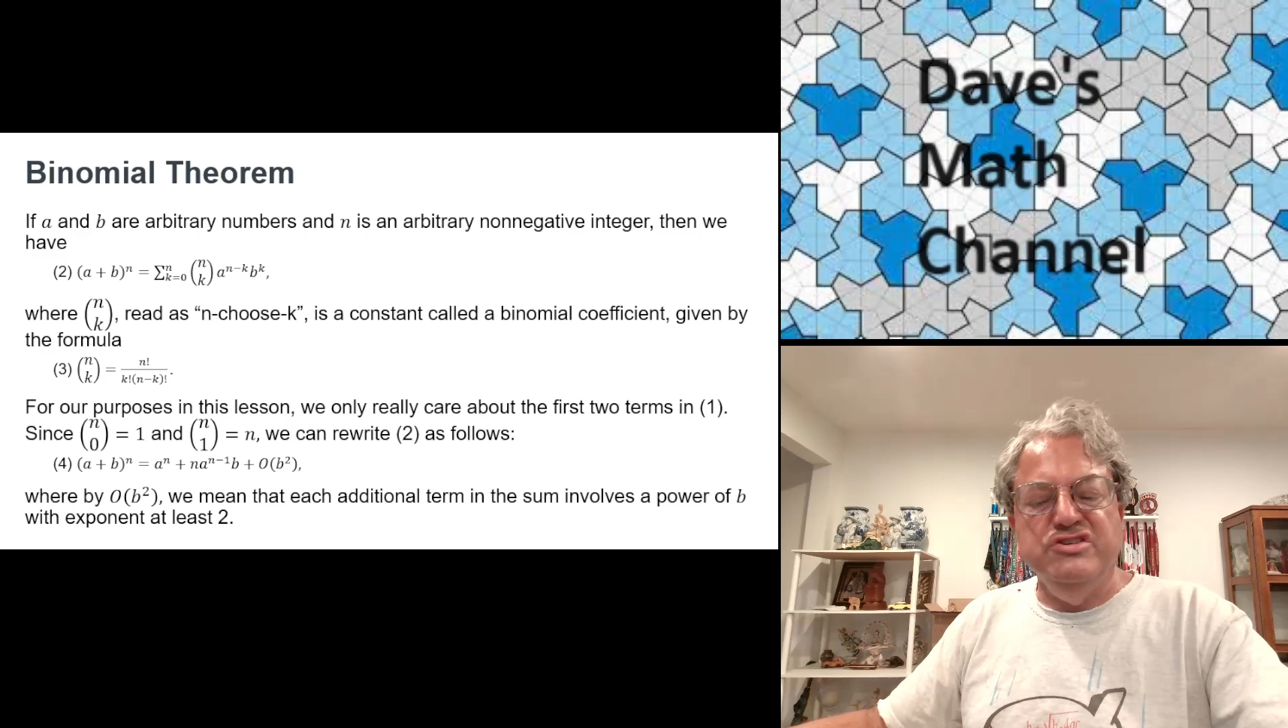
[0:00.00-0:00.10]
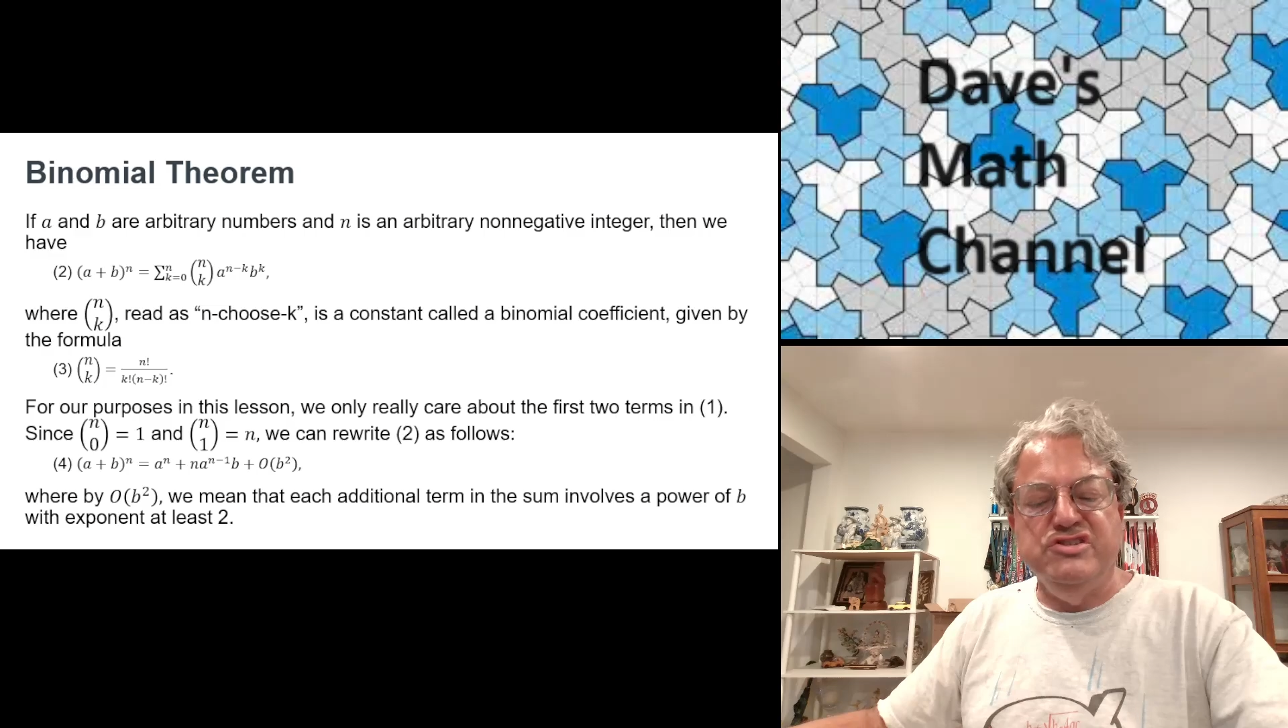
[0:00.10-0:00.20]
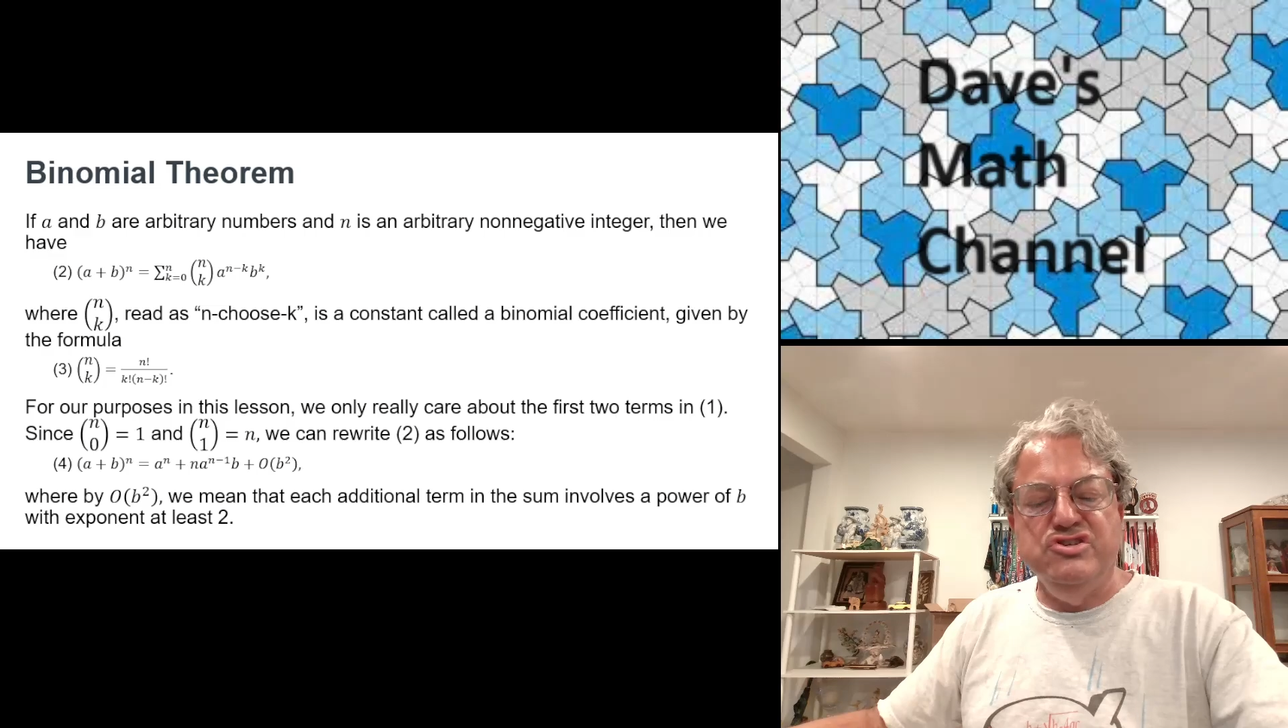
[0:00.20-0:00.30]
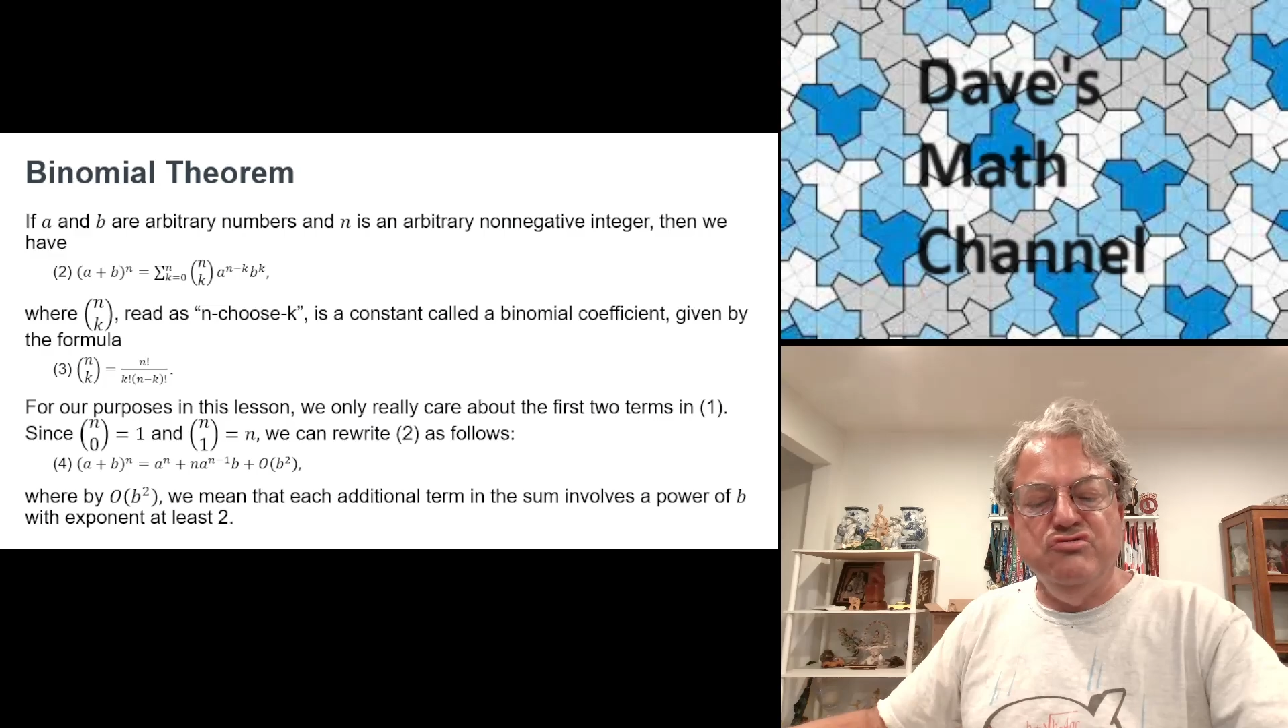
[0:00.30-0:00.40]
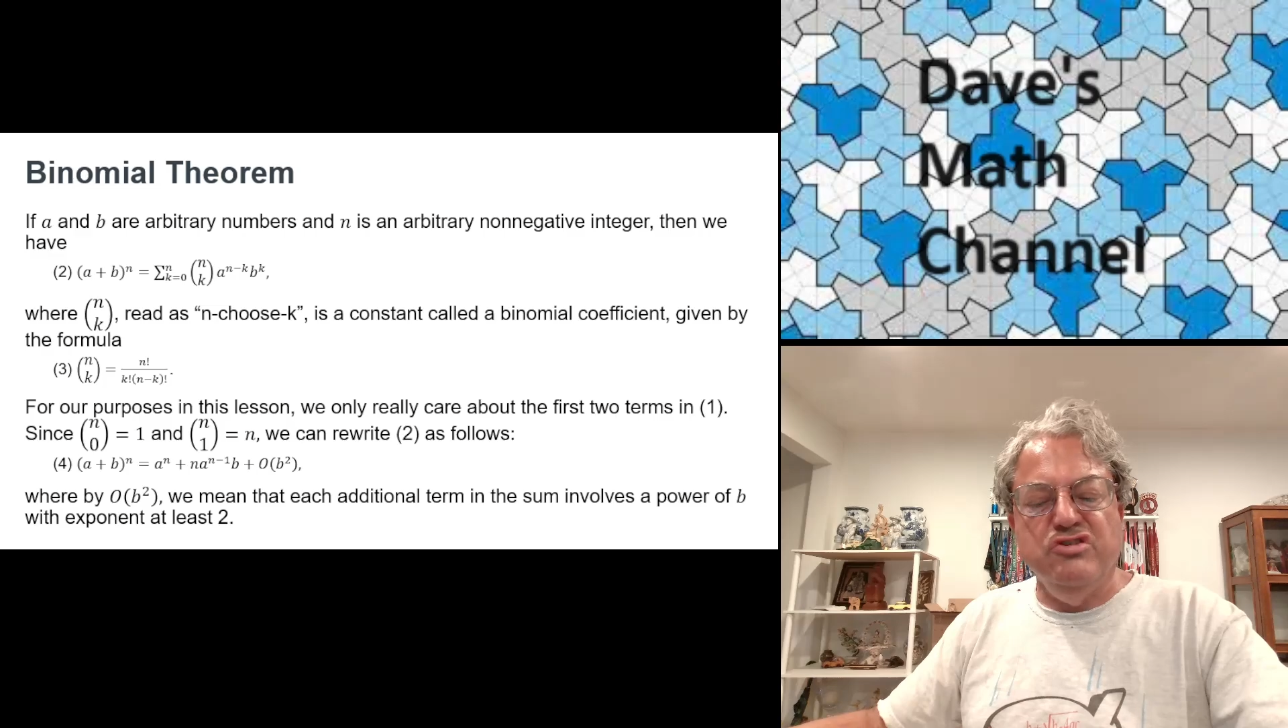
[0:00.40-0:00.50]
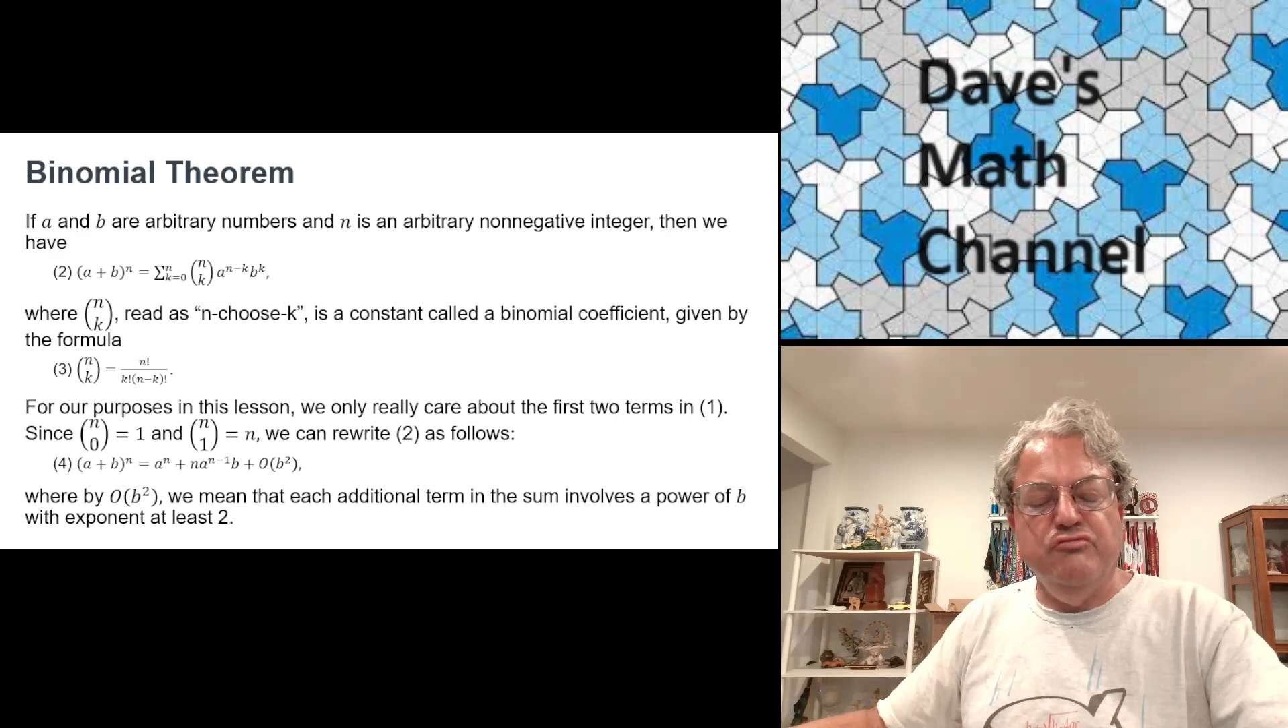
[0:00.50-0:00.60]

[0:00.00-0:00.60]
at least two.